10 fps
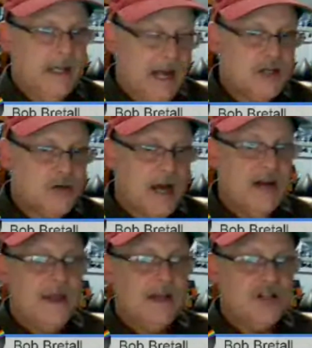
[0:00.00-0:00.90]
And I try
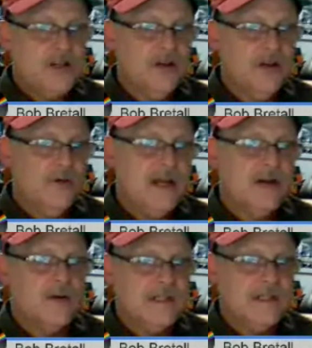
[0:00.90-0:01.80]
to make sure that when
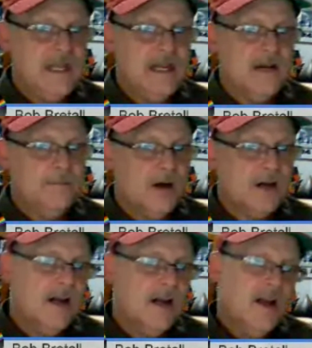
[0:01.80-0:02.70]
we critique a
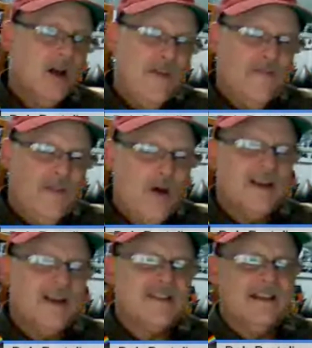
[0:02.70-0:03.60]
book, we
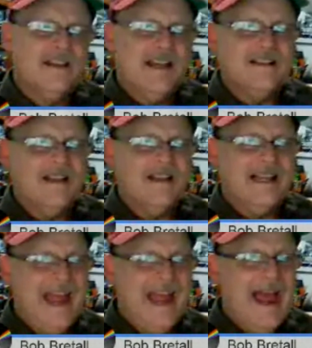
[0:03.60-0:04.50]
focus on things
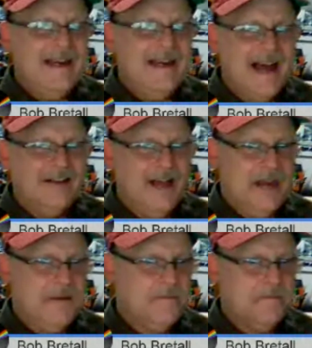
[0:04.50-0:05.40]
like that, not like,